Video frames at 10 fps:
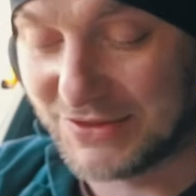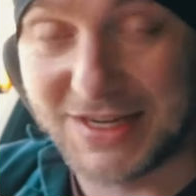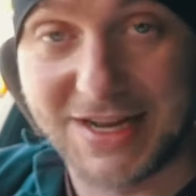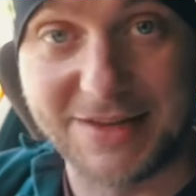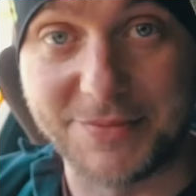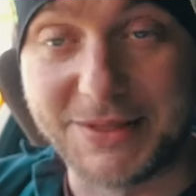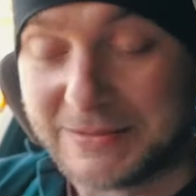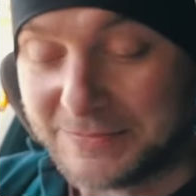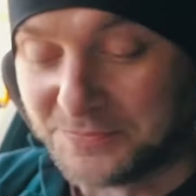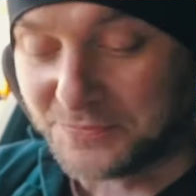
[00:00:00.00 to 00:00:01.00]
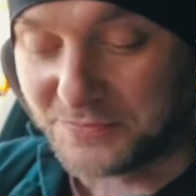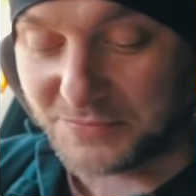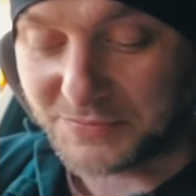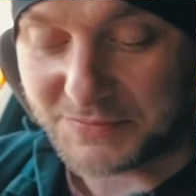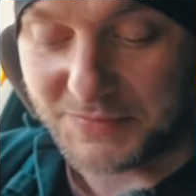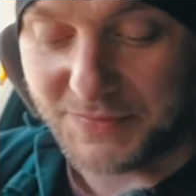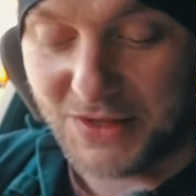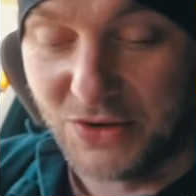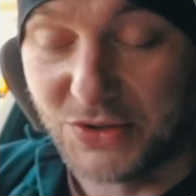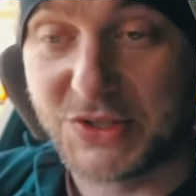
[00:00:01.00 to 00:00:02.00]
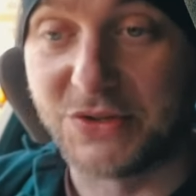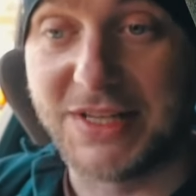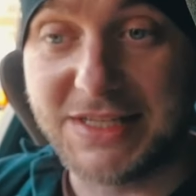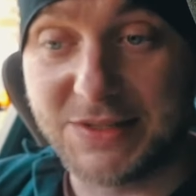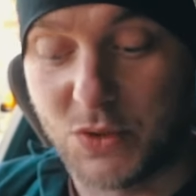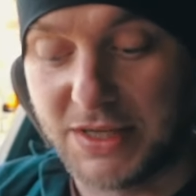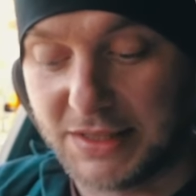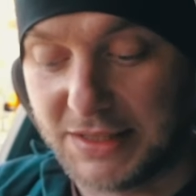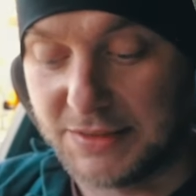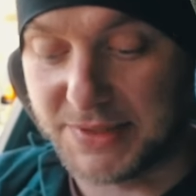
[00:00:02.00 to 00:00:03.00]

time. Also, this one in